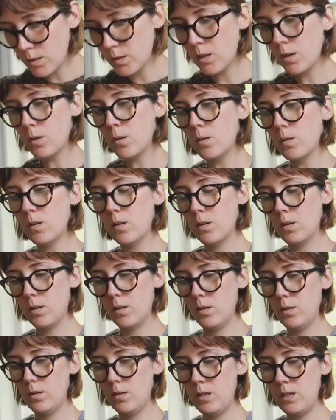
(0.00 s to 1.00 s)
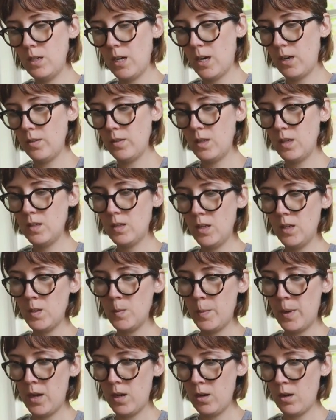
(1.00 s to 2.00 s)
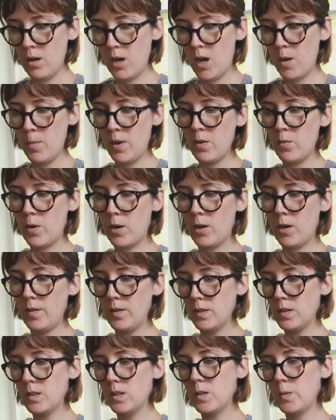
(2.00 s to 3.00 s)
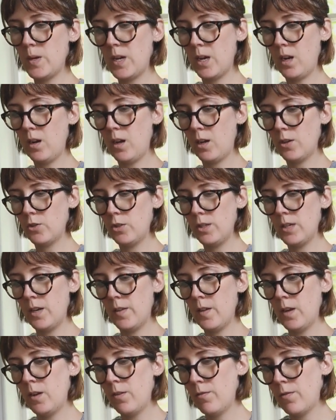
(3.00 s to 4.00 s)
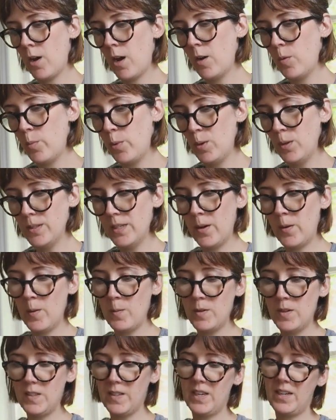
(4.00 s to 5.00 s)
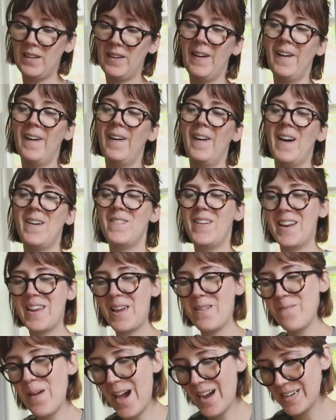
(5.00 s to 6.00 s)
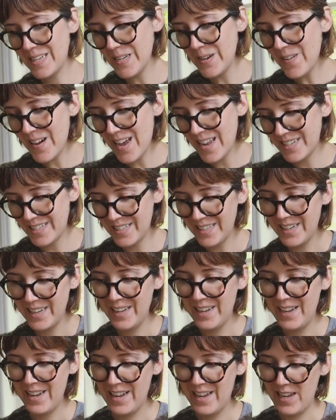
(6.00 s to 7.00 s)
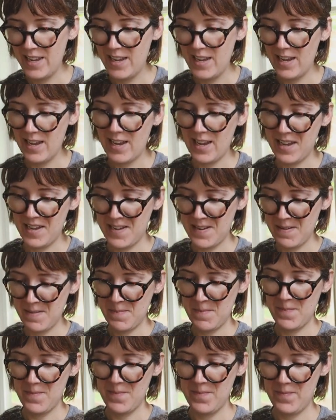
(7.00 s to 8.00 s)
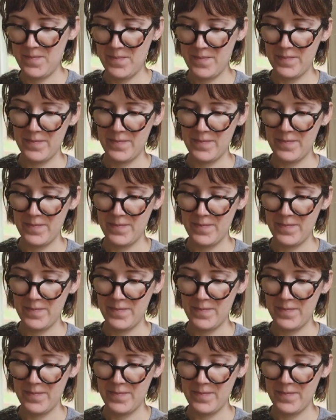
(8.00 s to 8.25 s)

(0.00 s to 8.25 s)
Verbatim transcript: so yeah, this has been, I might work on this this weekend actually, now that I've got it pulled out. I'm just like, oh, I want to get back to it. Um,